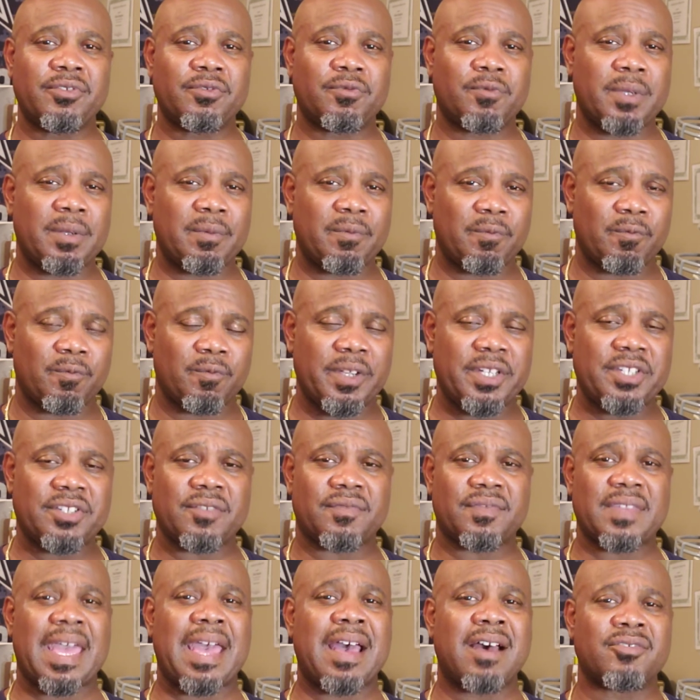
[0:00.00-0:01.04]
will reach
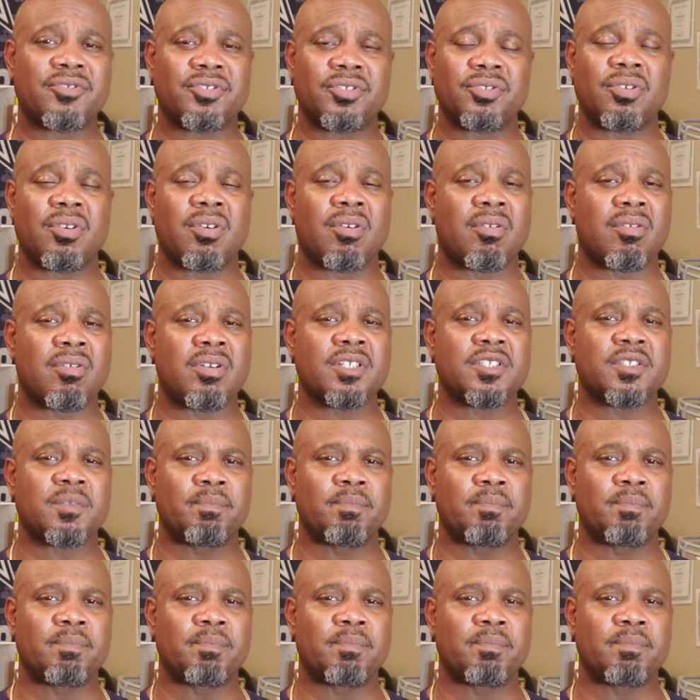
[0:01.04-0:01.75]
1,000 yards.